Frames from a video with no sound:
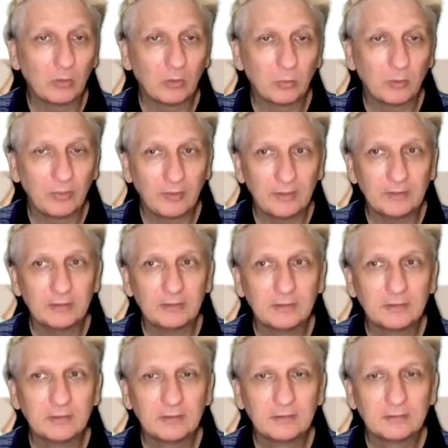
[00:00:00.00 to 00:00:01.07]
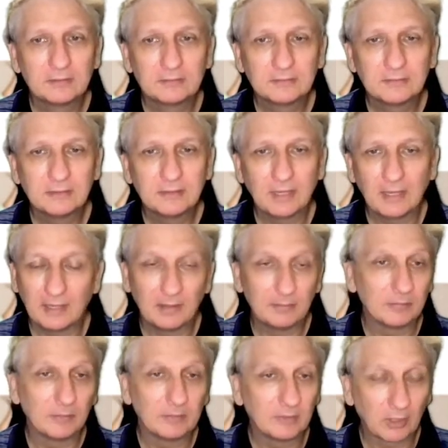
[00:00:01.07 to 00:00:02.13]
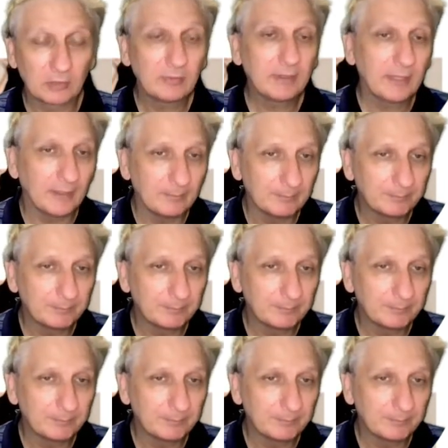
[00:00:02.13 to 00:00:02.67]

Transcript: within um, the curriculum